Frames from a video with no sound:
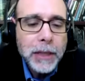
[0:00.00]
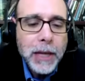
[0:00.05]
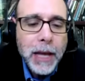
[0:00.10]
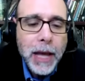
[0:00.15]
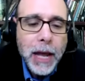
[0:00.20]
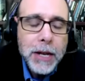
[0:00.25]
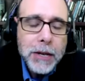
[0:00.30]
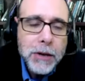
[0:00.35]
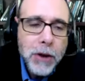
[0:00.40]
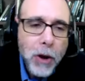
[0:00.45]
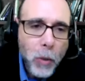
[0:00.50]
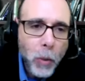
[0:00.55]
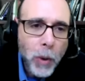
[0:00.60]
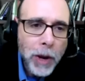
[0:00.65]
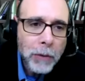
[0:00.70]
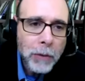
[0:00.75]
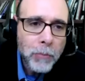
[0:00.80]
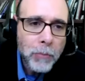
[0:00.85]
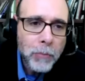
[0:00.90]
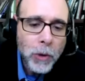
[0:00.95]
and
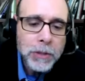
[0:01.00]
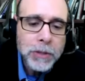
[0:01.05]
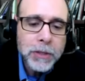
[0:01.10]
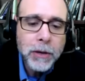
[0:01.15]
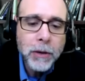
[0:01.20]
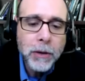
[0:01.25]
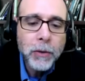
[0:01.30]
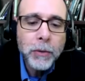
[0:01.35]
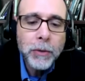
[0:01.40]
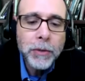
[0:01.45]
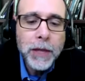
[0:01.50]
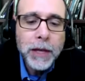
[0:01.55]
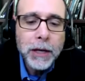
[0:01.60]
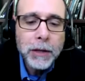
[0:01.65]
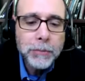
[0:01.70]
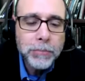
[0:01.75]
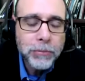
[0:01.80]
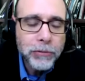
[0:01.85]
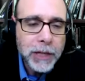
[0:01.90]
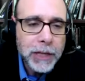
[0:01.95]
nowhere more so than
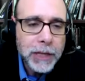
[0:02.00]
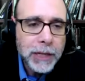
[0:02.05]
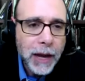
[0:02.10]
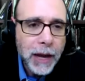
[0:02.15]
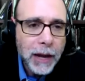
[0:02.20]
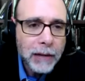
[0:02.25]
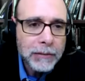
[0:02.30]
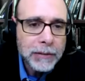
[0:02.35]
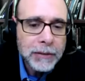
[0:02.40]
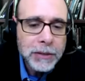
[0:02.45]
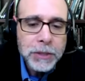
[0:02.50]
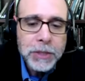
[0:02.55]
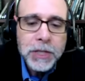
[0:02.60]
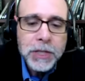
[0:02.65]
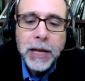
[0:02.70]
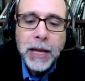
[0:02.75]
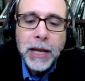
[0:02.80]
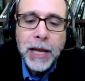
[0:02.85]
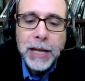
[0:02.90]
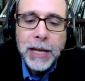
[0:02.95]
in
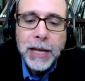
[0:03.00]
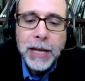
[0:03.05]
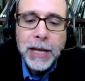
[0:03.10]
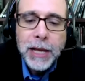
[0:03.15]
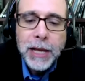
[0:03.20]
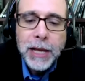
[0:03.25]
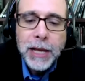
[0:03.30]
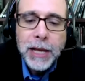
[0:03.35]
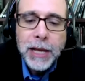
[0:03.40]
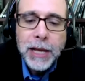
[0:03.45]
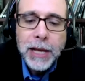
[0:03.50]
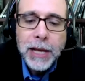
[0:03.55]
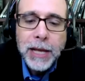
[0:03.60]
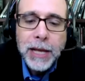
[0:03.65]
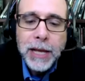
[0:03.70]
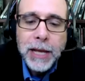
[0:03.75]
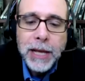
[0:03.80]
pre-college education.